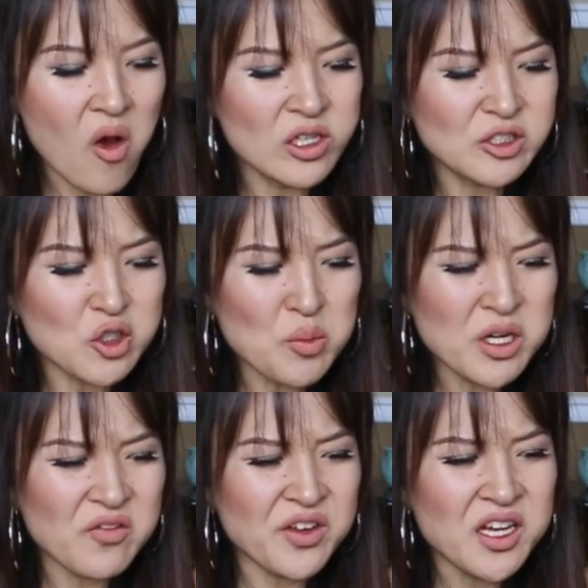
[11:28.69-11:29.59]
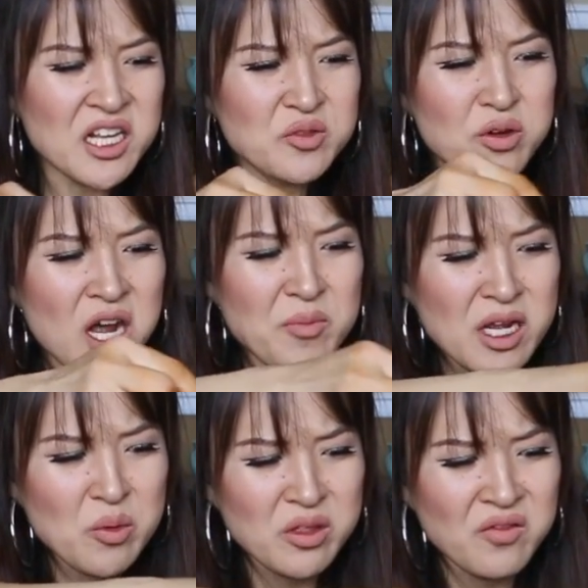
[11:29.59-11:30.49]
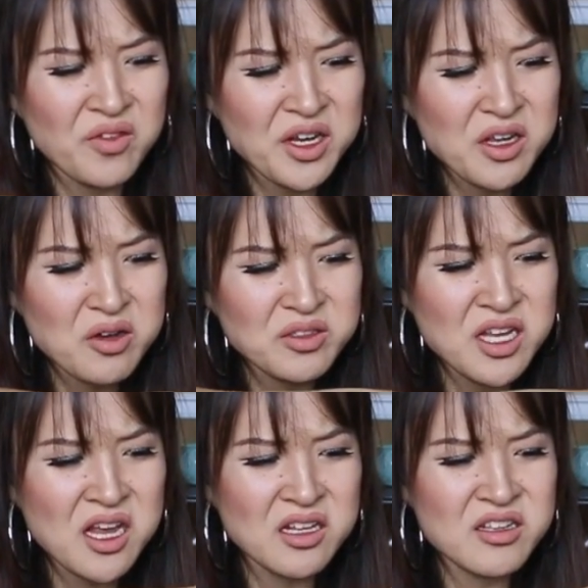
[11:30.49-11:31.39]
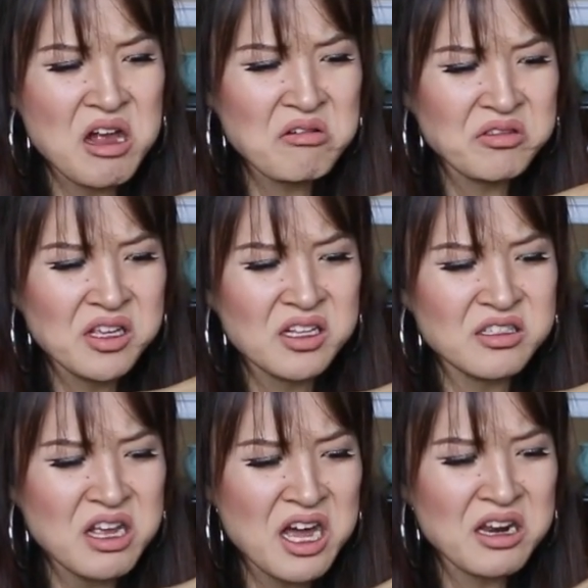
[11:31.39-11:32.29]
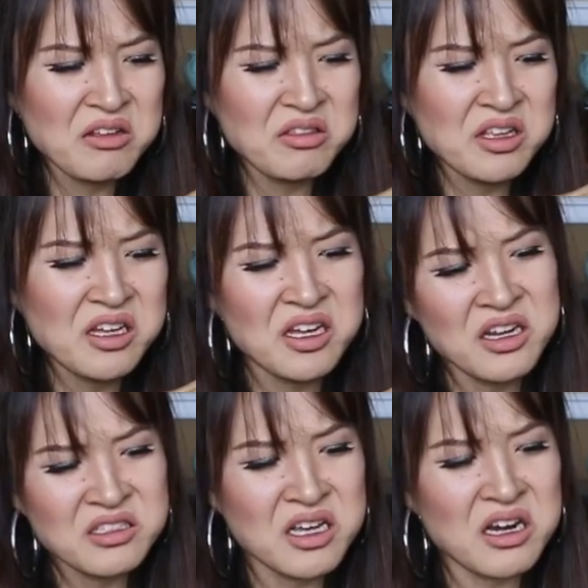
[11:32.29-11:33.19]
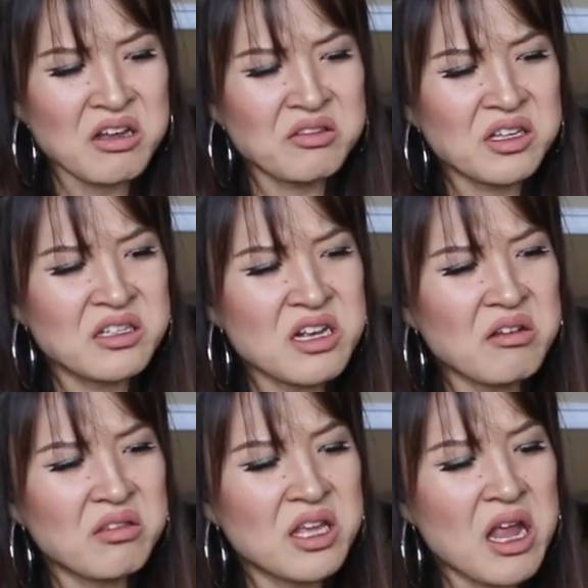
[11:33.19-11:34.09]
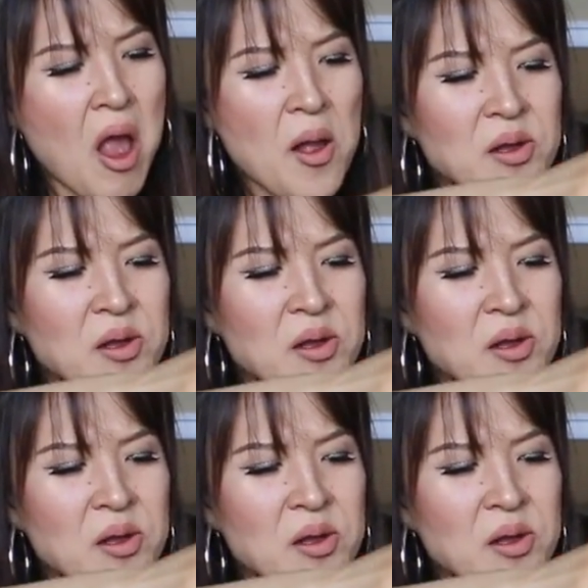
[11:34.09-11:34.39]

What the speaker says: And so many vegans were coming up with the video saying it's healthy, it's not healthy, it is not healthy, it's healthy,